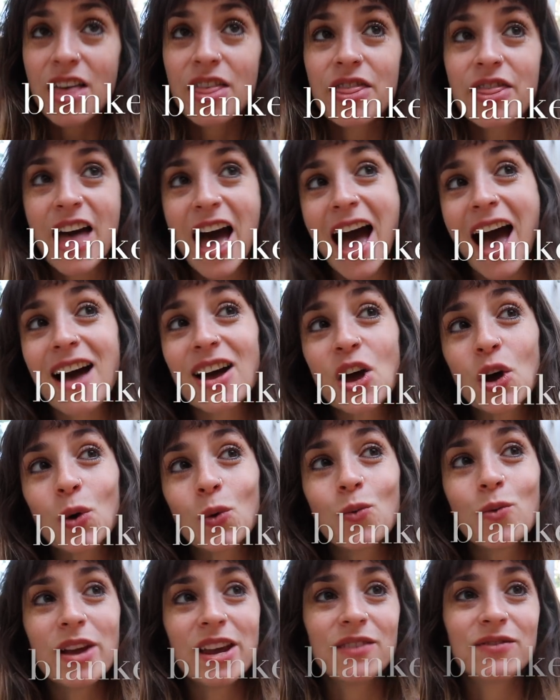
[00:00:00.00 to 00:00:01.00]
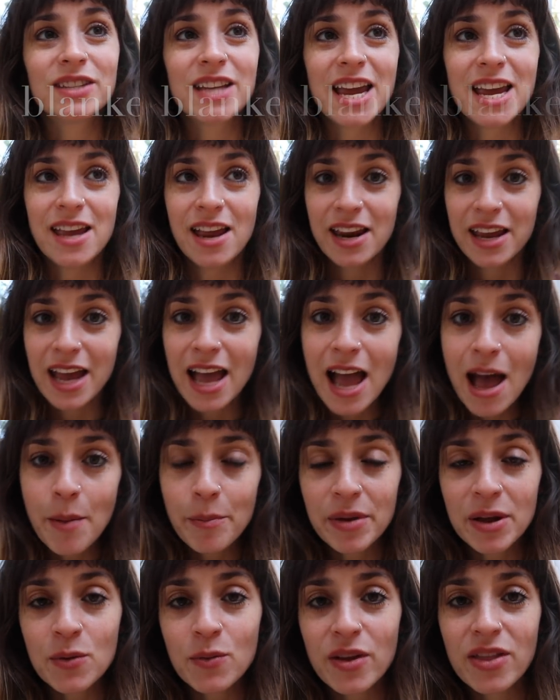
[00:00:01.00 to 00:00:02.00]
that we've taken
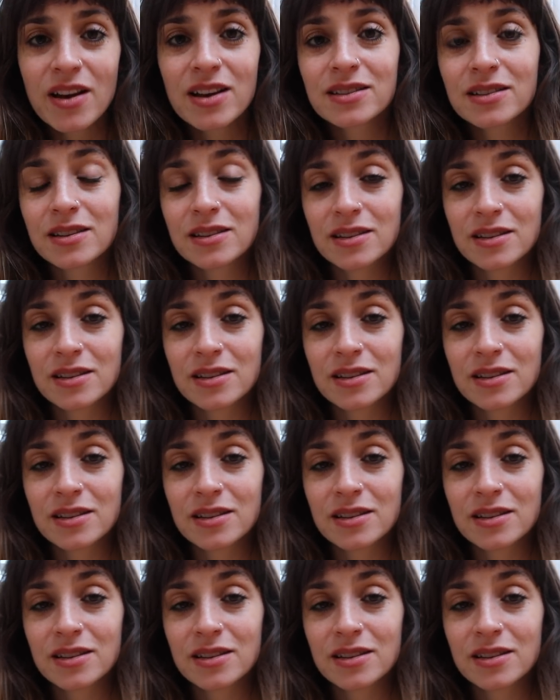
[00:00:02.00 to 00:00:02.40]
camping with us because